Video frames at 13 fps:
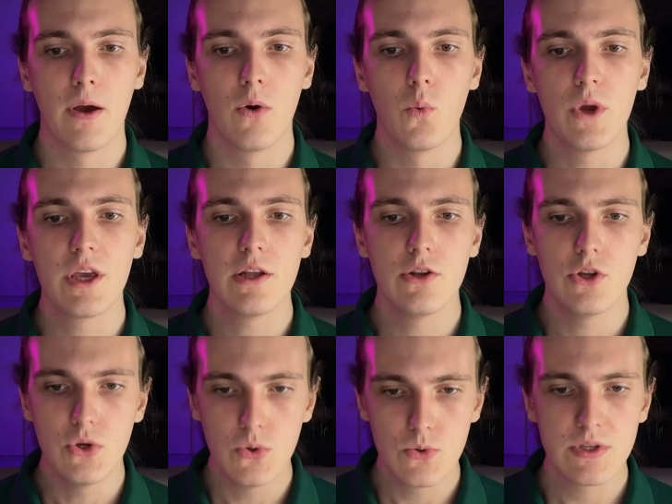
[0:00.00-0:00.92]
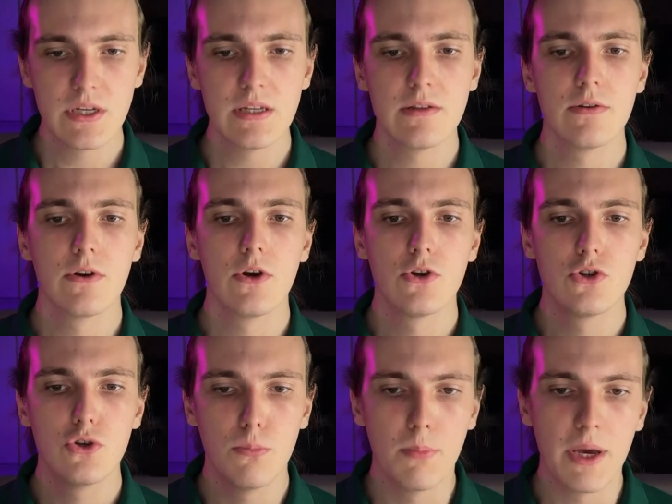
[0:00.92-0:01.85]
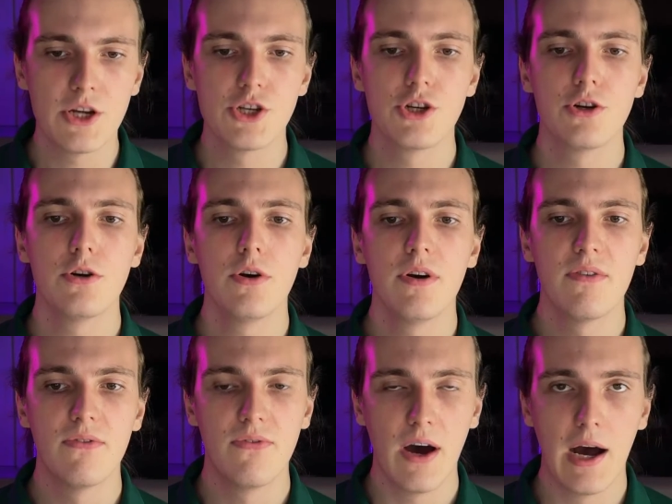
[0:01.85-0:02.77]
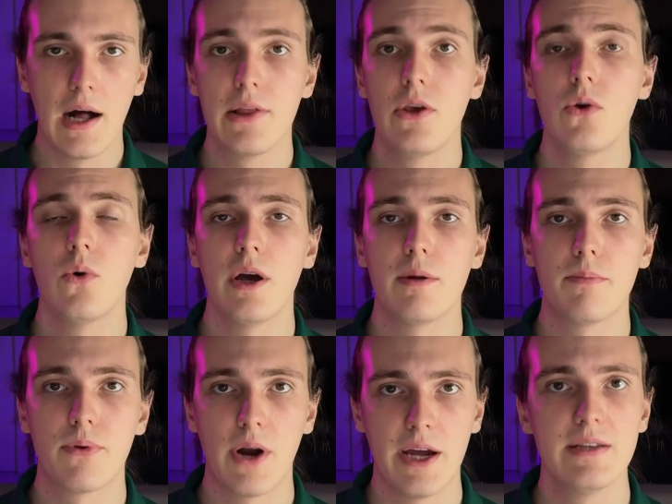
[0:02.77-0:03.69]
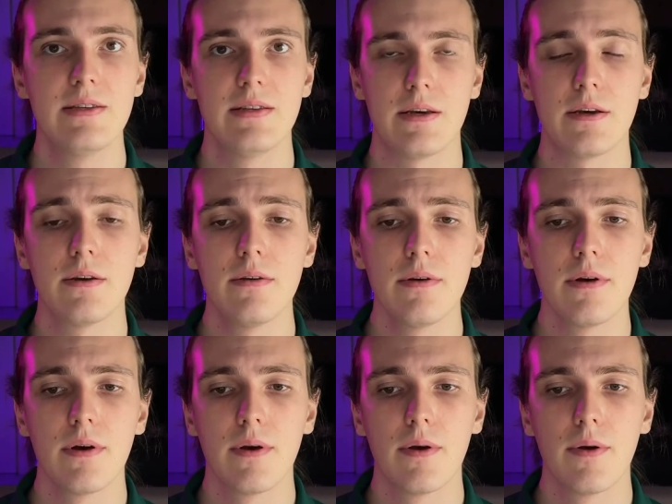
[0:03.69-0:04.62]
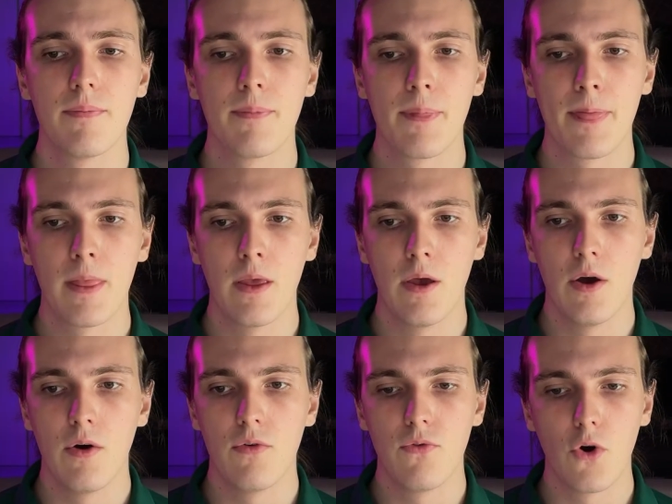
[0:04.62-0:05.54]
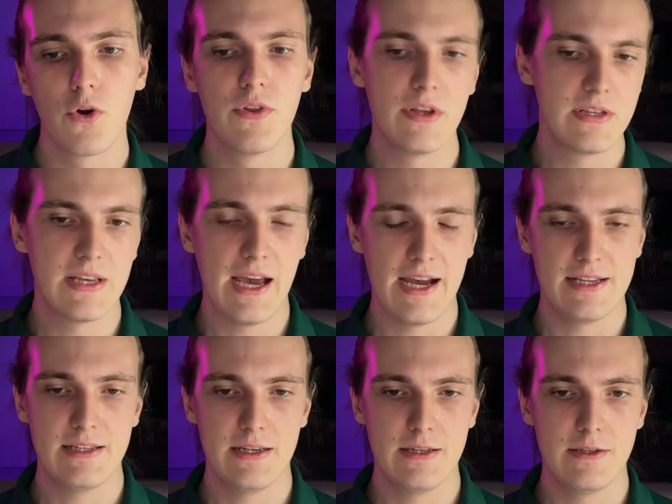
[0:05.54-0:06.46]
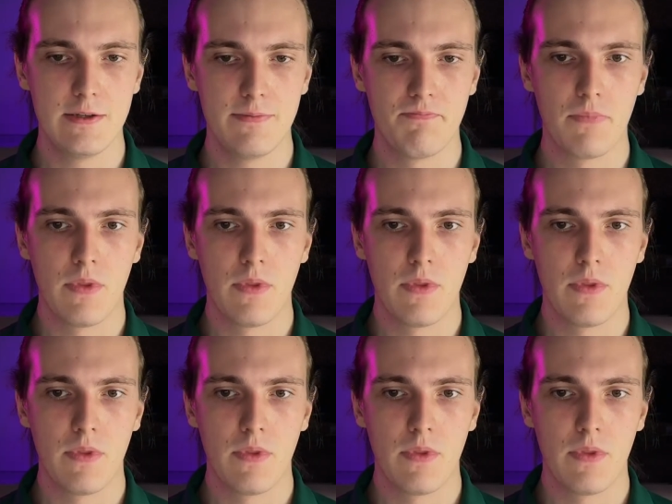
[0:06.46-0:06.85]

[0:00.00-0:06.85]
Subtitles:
We can use it to measure value and pricing for these assets.